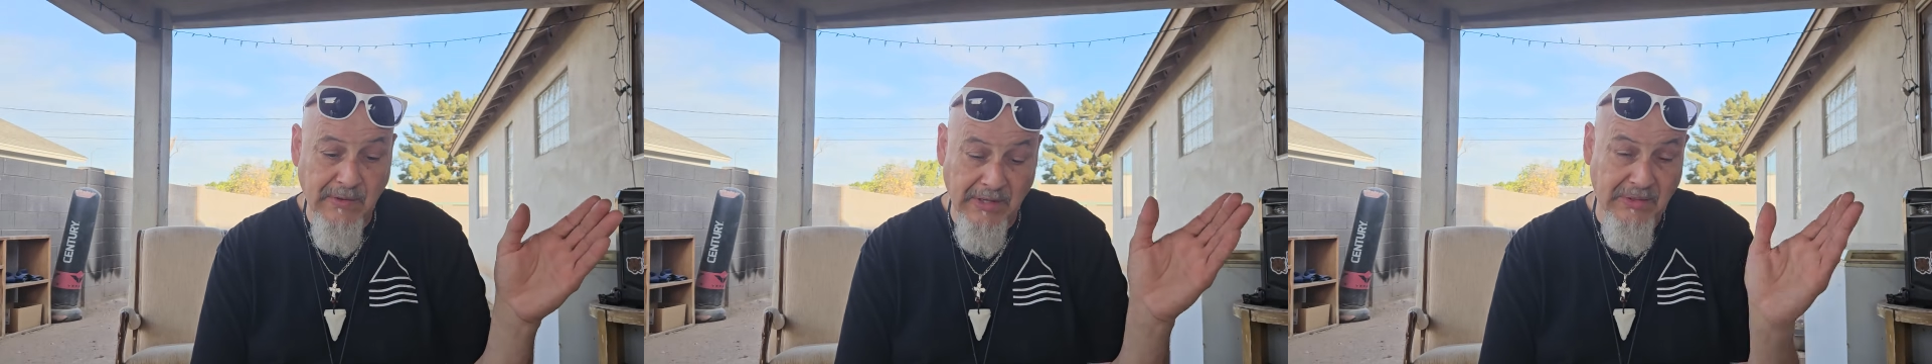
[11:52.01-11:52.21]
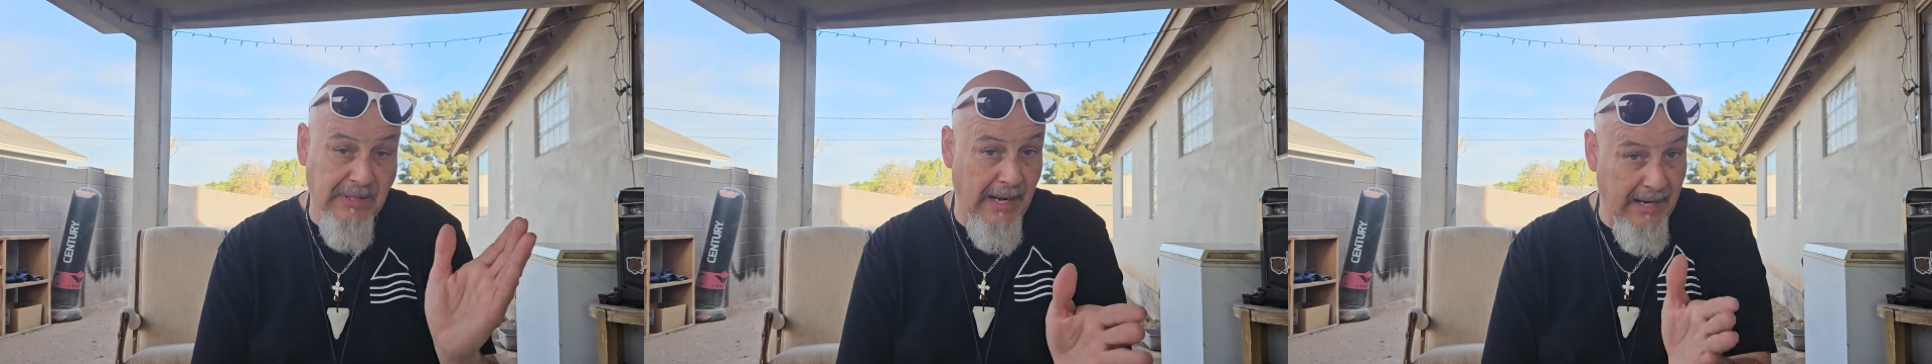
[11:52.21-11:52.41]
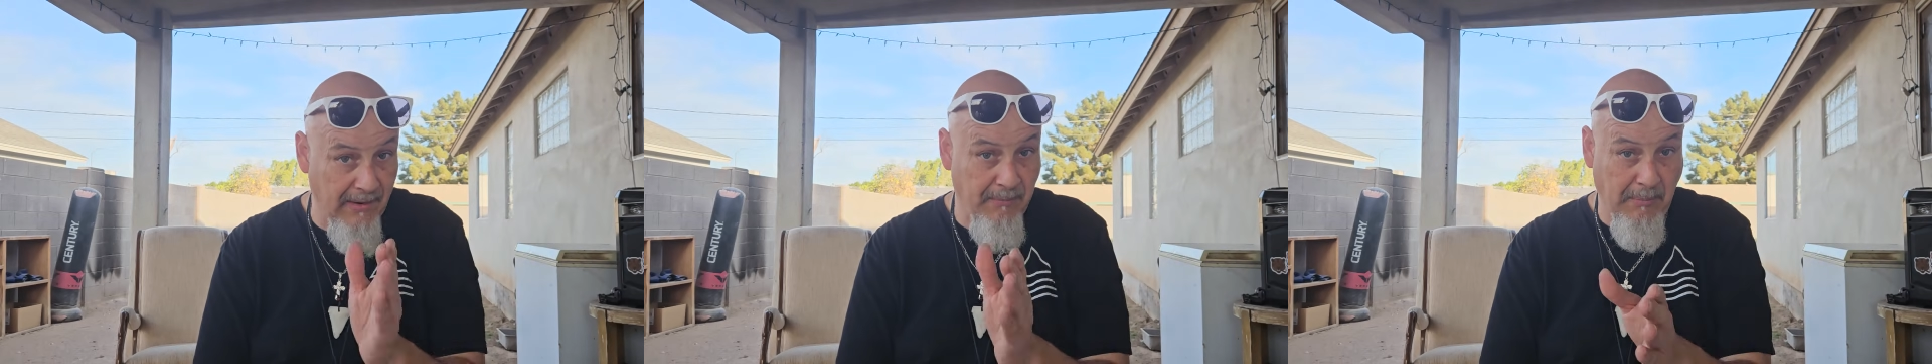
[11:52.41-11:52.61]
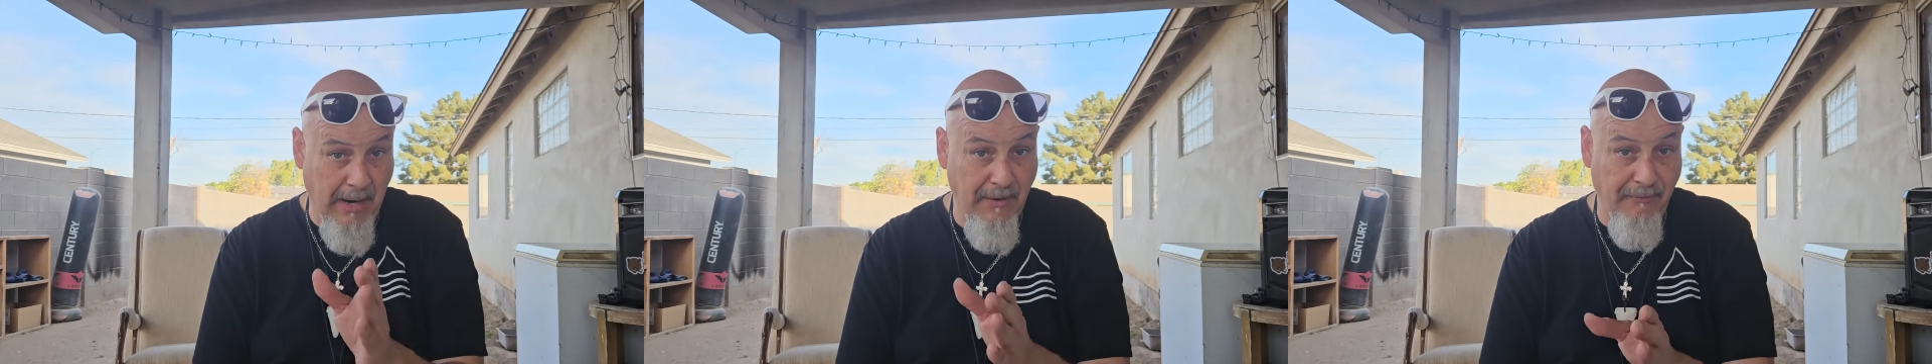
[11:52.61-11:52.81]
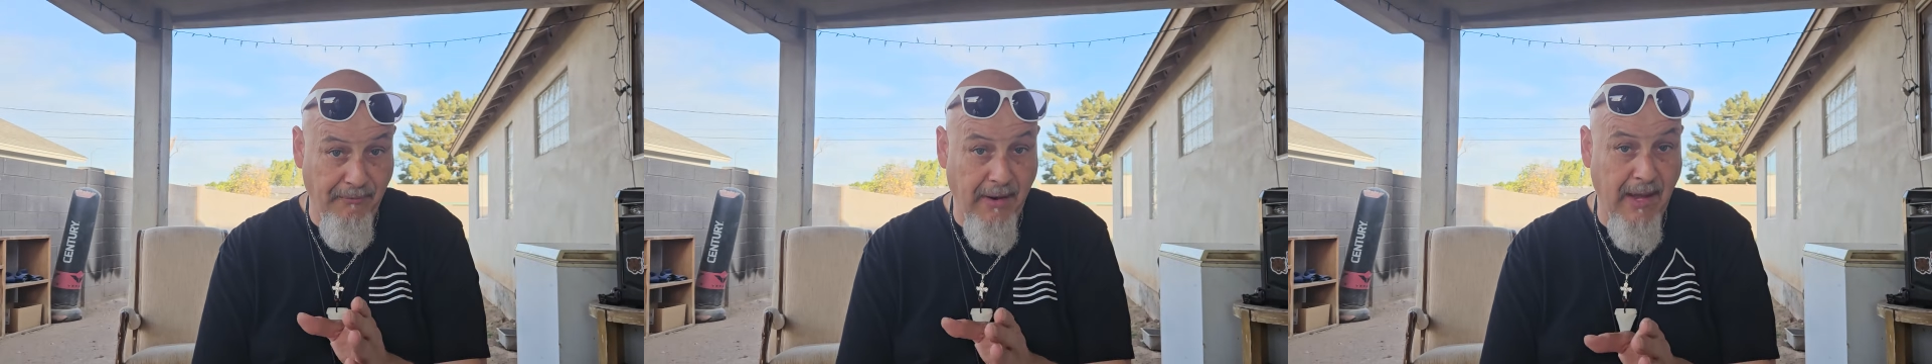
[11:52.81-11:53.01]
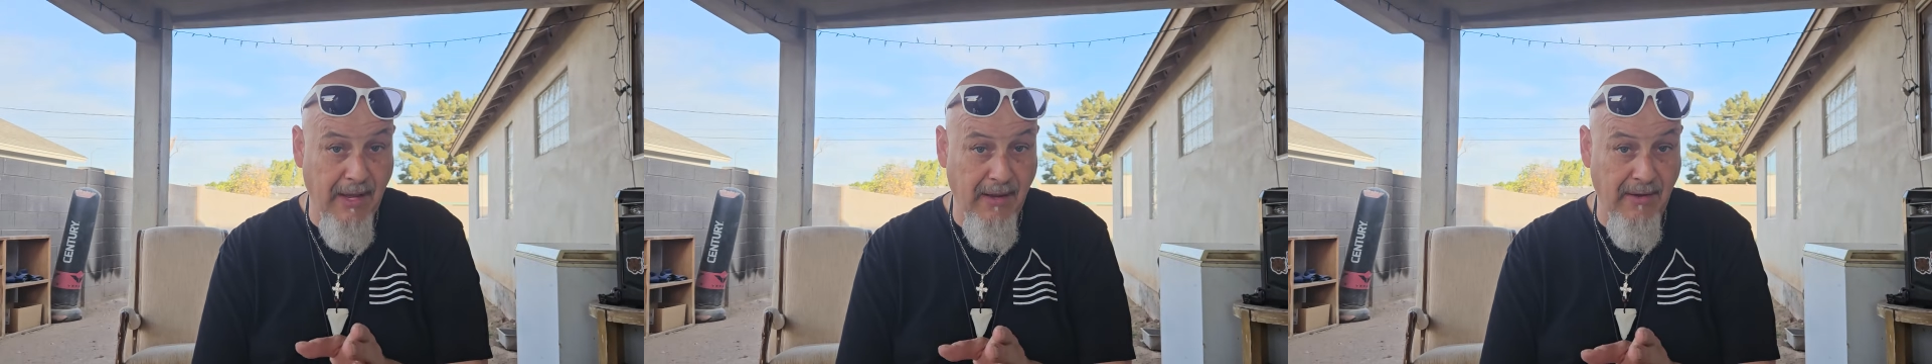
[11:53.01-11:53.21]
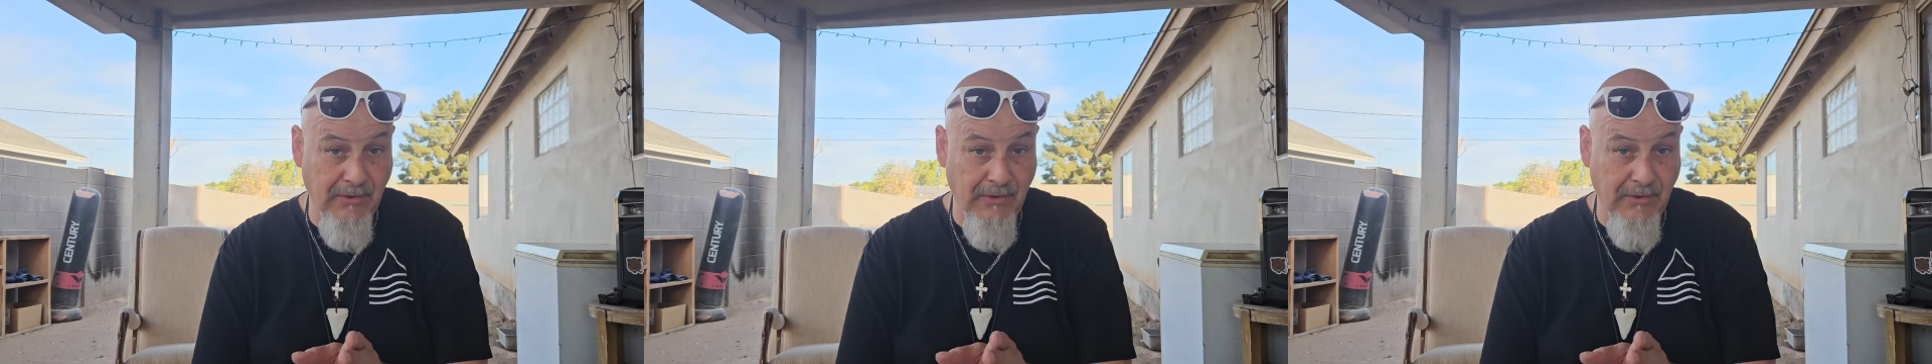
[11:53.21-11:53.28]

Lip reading: the day of my flight